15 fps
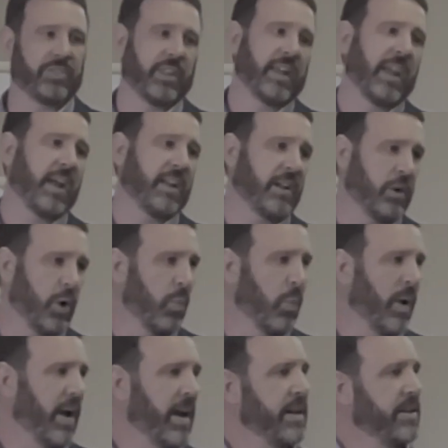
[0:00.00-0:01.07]
They had a
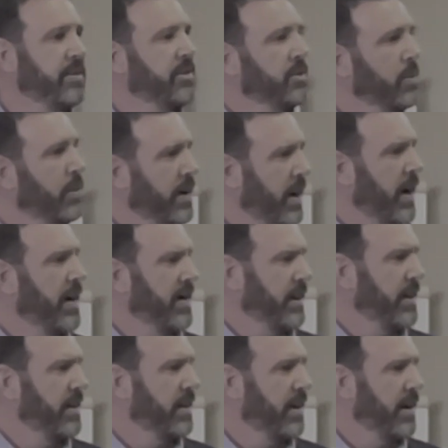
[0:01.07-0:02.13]
way to
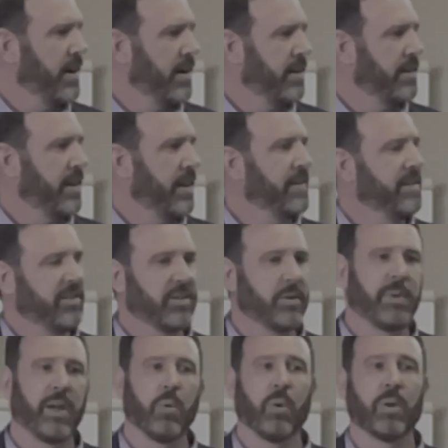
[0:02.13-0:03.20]

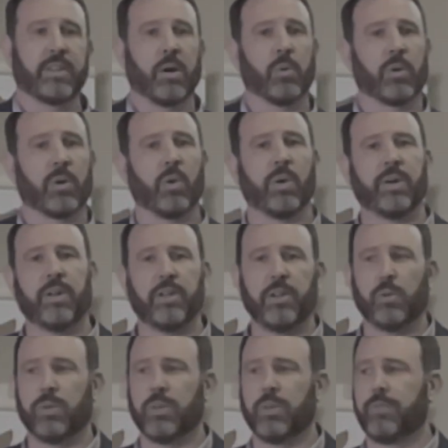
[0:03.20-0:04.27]
anticipate what they were going to
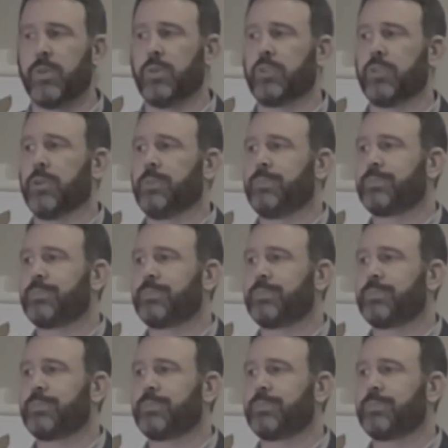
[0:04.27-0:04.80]
do in the future.